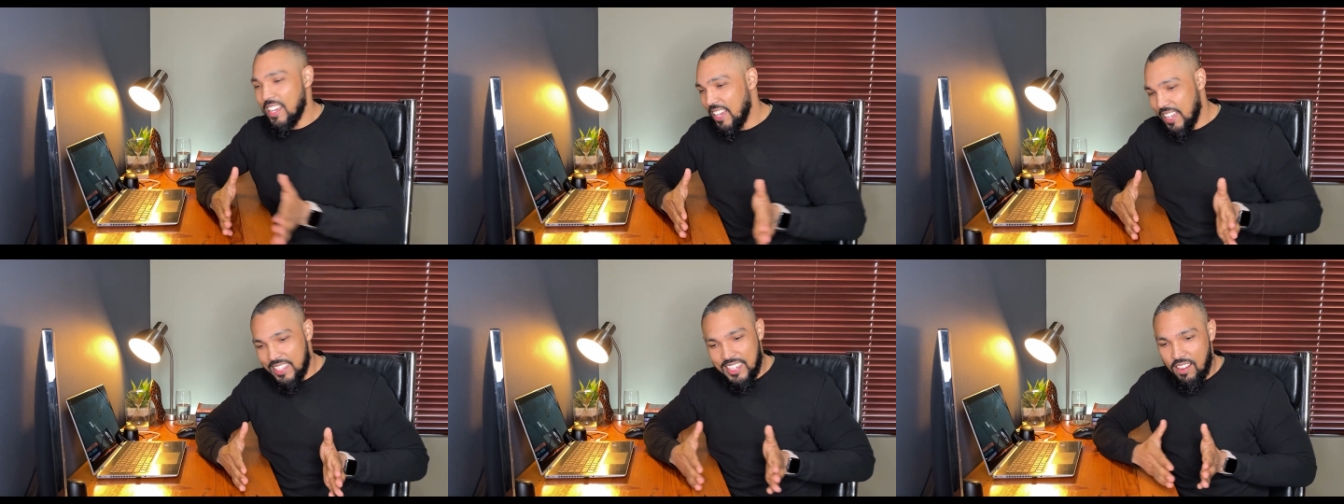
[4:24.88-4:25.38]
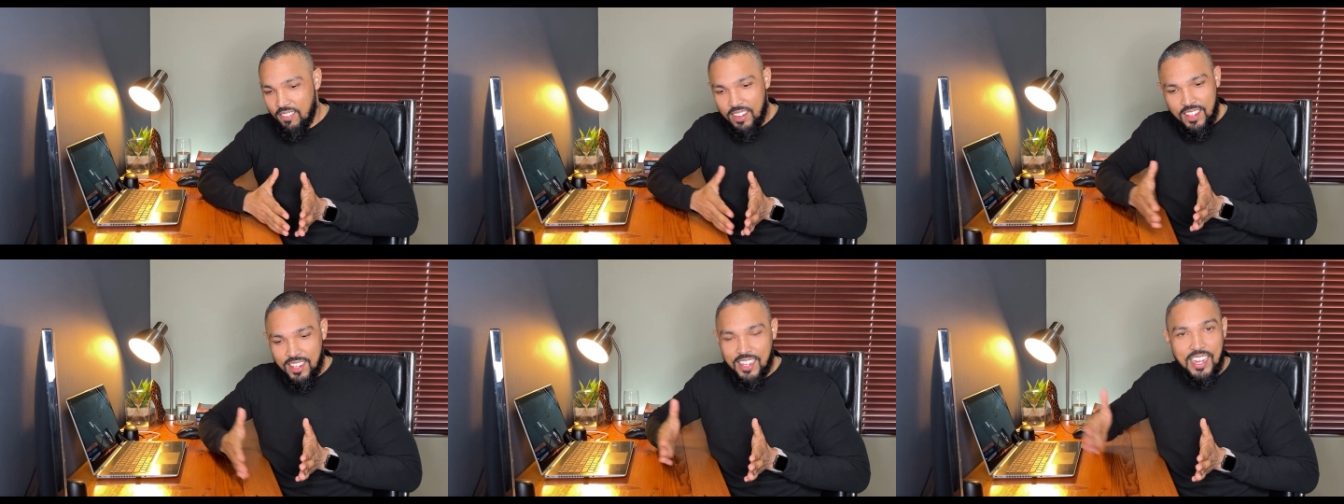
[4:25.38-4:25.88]
It's
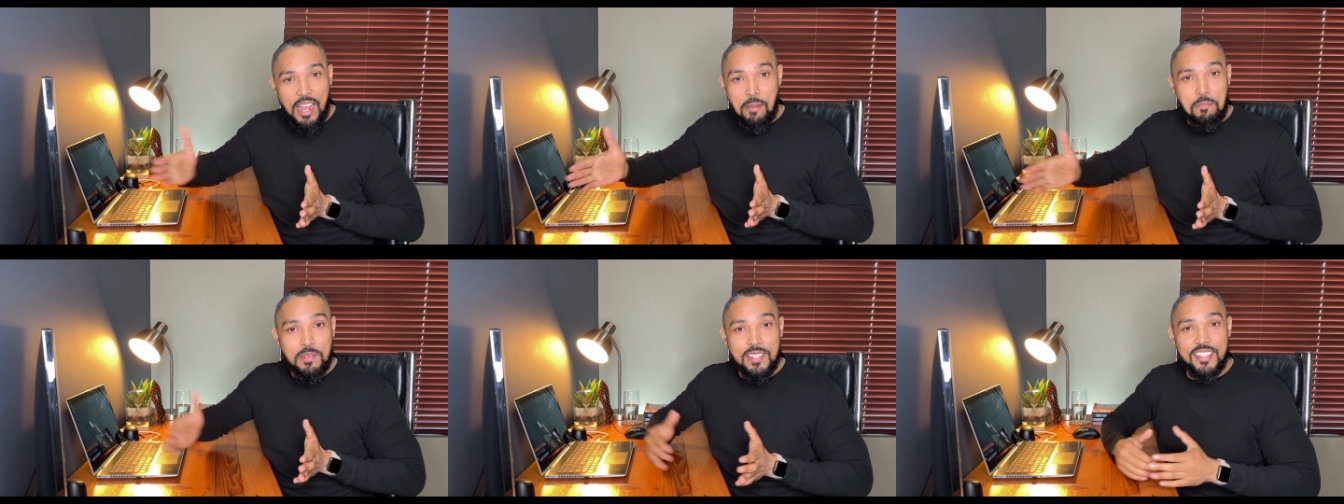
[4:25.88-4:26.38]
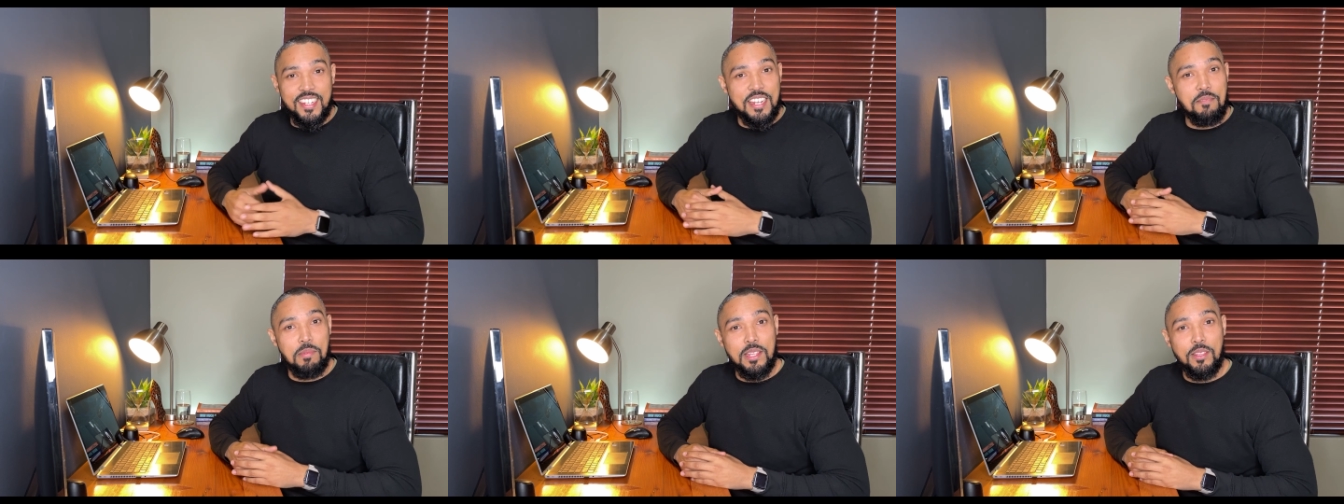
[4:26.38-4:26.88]
everything that happens
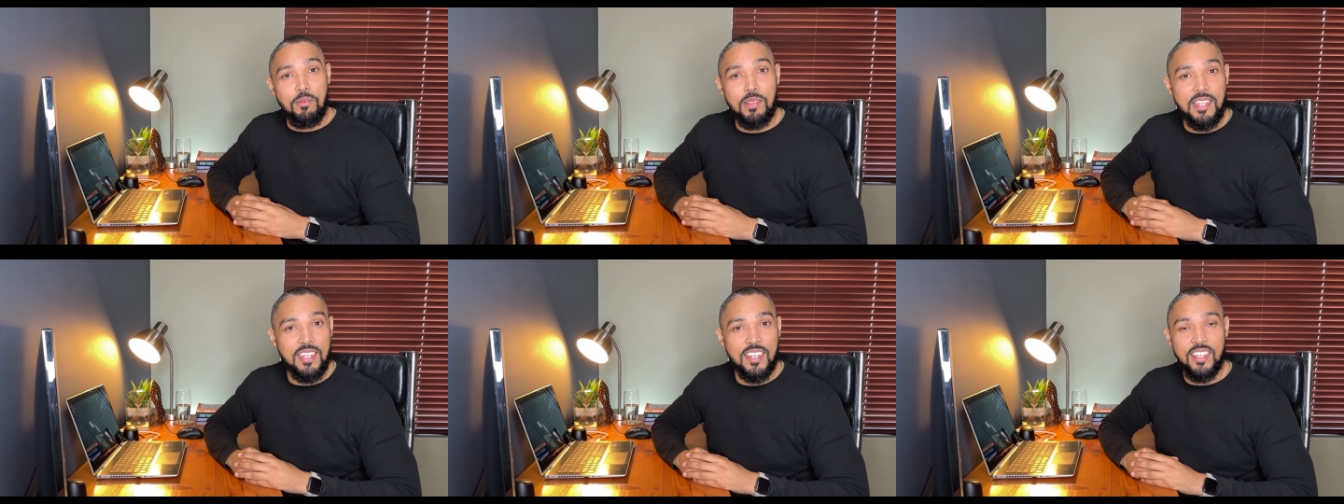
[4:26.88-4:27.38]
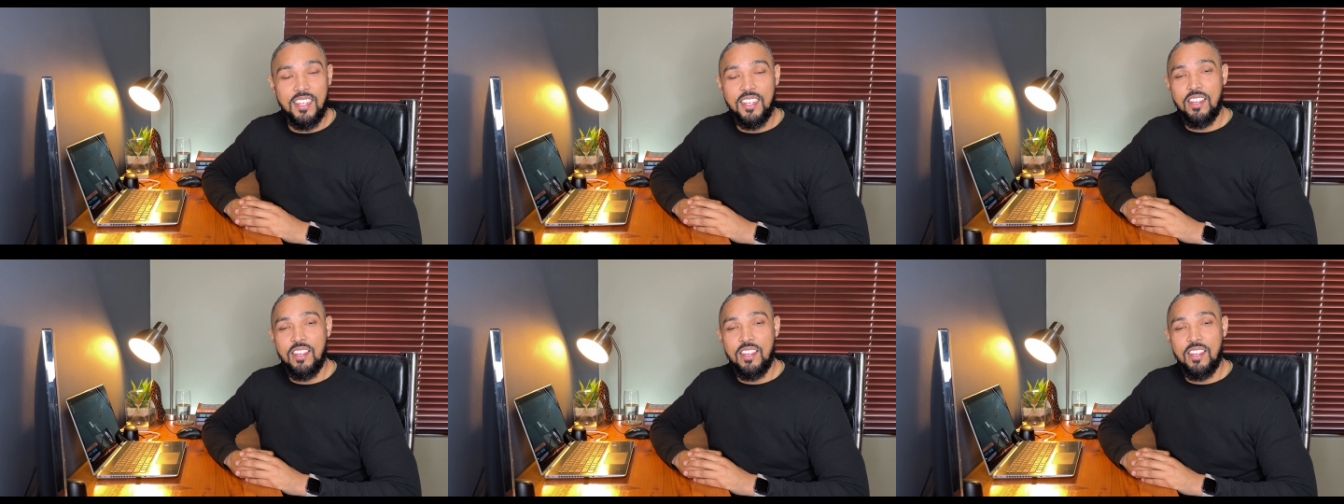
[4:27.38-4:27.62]
in between,